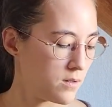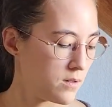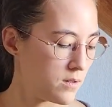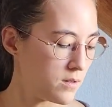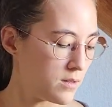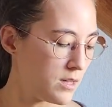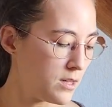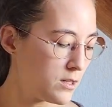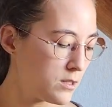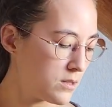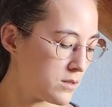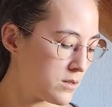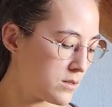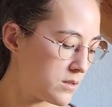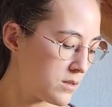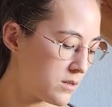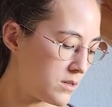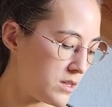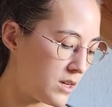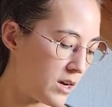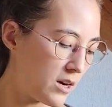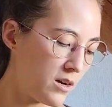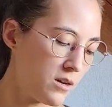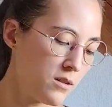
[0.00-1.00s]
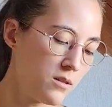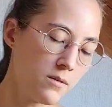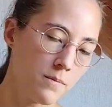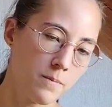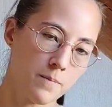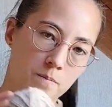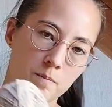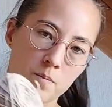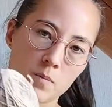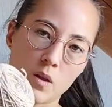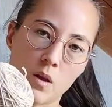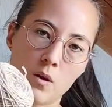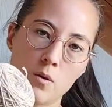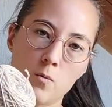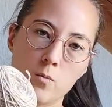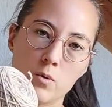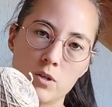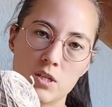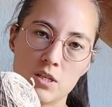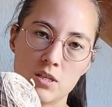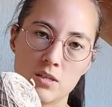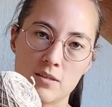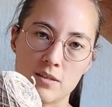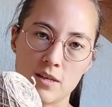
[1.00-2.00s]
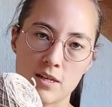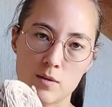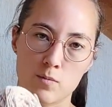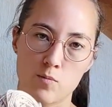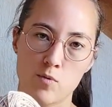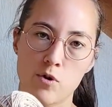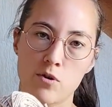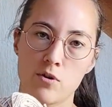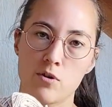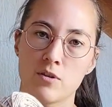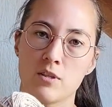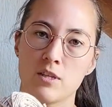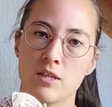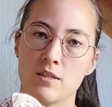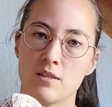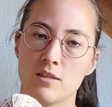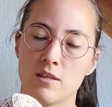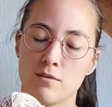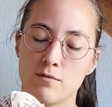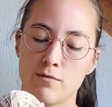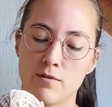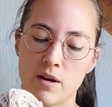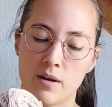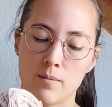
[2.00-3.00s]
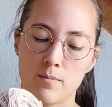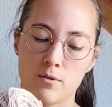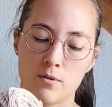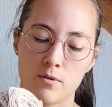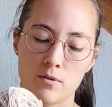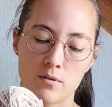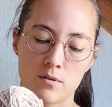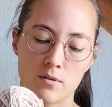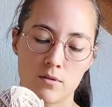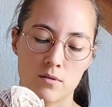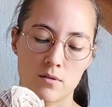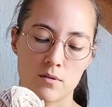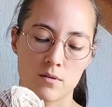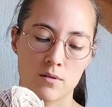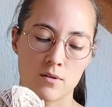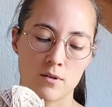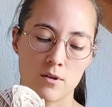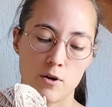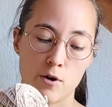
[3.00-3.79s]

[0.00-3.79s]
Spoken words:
this yarn, which is Explorer Knits and Fibers